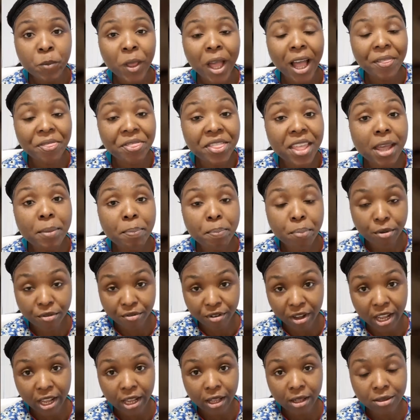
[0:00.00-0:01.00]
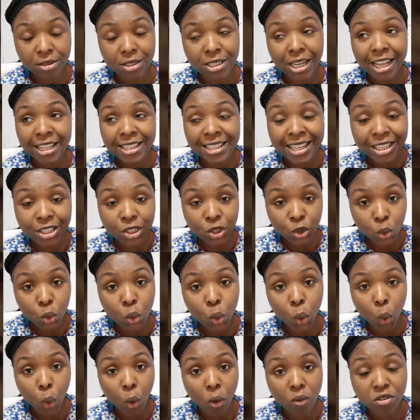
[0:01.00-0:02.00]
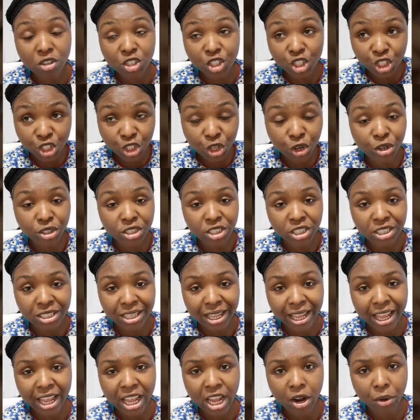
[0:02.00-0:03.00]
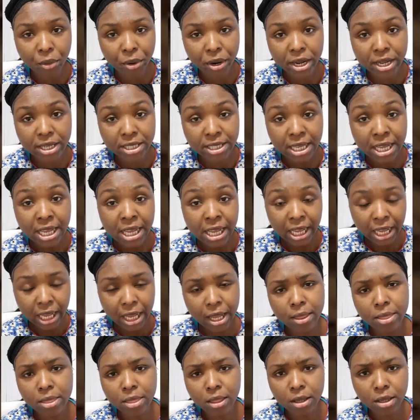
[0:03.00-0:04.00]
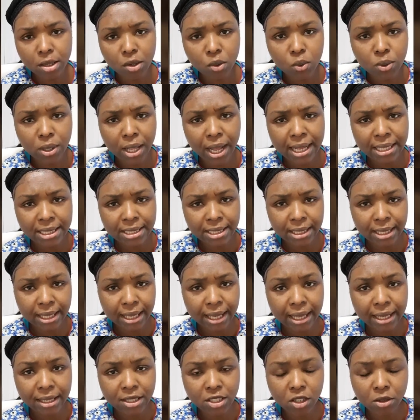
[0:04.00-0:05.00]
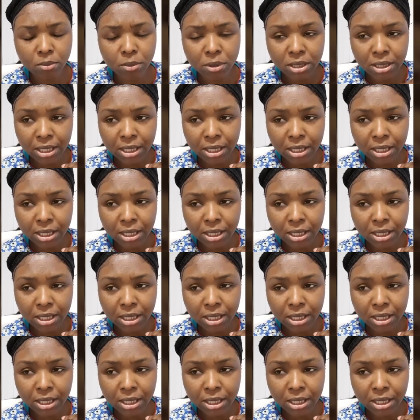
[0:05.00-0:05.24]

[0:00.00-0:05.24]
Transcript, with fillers: and they prevailed and they took over certain areas in the United Kingdom,